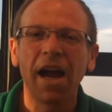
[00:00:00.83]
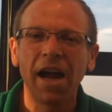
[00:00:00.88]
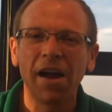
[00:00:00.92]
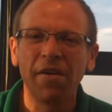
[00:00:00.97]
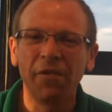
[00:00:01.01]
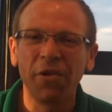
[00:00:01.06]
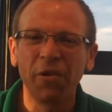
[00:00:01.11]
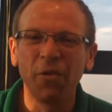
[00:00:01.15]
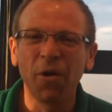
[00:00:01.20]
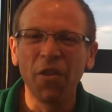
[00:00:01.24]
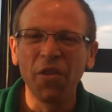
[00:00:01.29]

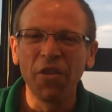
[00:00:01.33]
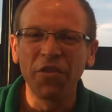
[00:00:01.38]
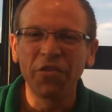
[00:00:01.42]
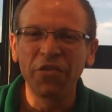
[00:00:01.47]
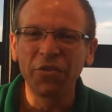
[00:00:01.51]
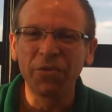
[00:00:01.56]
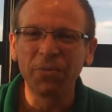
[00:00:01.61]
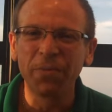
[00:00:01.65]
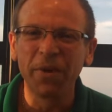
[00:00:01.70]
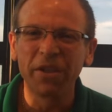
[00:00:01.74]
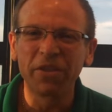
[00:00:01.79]
Hi, everyone.
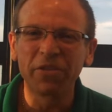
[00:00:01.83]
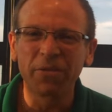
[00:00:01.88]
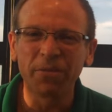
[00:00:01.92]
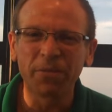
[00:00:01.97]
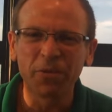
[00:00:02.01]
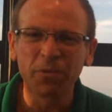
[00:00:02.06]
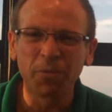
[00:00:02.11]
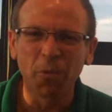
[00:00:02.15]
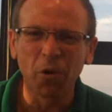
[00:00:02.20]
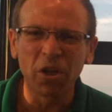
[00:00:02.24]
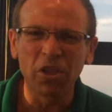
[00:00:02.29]
This is Mitch
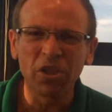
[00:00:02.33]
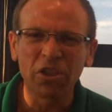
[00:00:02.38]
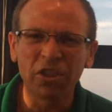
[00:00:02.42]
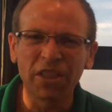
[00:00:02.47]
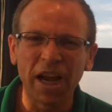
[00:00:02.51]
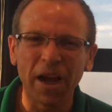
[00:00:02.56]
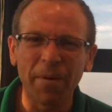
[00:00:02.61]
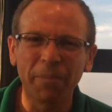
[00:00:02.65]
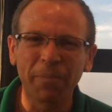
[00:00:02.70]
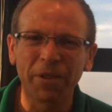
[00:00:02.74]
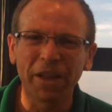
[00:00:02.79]
from
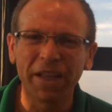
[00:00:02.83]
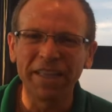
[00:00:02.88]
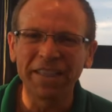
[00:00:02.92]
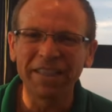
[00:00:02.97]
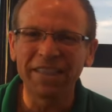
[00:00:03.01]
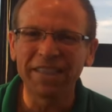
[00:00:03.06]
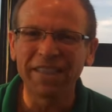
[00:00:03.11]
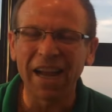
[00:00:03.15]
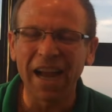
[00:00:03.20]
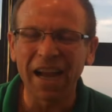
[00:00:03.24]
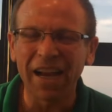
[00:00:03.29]

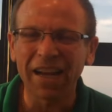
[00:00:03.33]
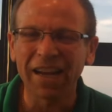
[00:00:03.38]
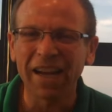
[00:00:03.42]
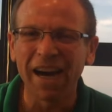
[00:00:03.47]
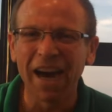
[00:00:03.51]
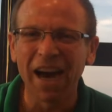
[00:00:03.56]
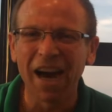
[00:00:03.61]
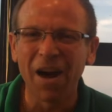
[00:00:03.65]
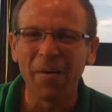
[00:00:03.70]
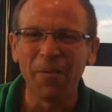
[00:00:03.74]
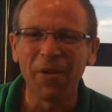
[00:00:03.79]

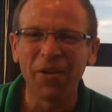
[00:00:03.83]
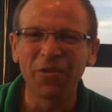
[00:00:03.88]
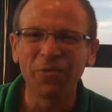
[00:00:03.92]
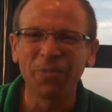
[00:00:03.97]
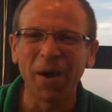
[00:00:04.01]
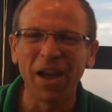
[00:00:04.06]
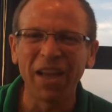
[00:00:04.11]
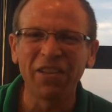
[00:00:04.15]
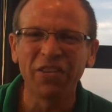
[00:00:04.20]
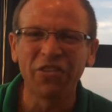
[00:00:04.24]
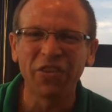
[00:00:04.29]
SportsChatPlace.com.
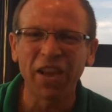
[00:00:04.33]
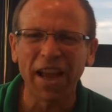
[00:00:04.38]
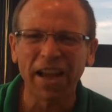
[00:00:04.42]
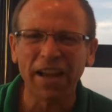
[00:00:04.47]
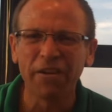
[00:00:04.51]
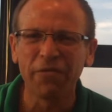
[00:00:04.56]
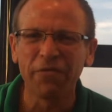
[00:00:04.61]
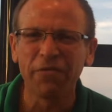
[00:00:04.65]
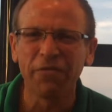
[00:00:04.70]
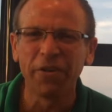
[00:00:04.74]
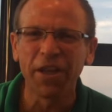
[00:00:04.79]
It's my
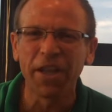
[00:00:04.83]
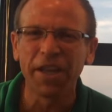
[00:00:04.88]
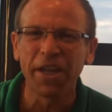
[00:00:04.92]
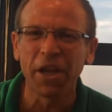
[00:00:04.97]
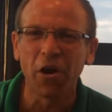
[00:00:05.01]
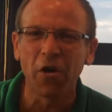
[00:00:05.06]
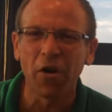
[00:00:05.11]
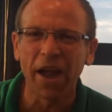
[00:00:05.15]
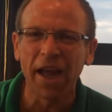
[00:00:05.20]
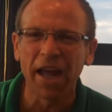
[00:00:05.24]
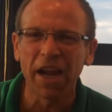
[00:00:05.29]
second
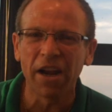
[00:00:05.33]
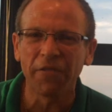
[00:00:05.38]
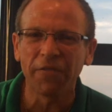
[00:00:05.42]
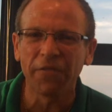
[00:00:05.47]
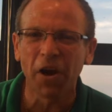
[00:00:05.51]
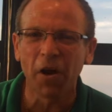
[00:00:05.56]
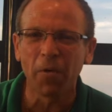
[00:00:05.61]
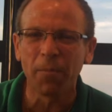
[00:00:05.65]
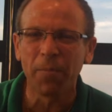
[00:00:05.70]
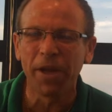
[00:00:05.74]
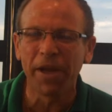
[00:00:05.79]
video
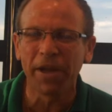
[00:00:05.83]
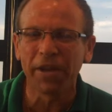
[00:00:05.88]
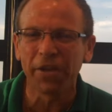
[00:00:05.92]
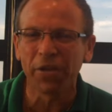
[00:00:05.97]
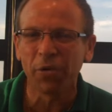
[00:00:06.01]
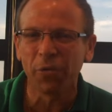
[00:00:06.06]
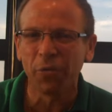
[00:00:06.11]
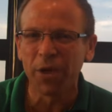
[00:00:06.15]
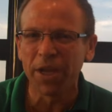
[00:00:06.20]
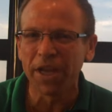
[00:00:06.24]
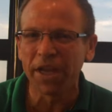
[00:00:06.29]
NFL pick
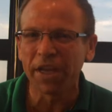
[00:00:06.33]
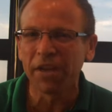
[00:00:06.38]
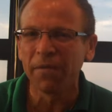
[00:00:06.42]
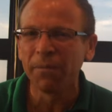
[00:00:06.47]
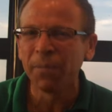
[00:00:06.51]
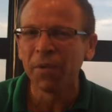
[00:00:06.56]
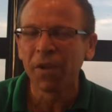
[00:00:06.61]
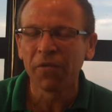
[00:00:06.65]
of the week.